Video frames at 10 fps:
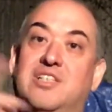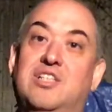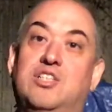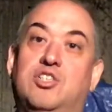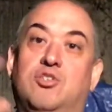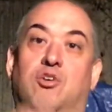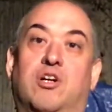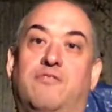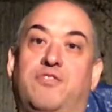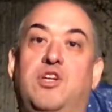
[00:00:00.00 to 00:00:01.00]
short
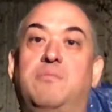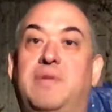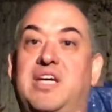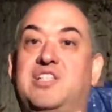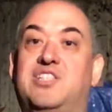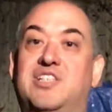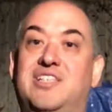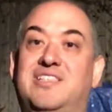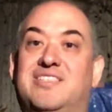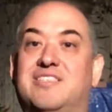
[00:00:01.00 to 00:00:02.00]
a few
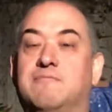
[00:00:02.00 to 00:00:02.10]
missions,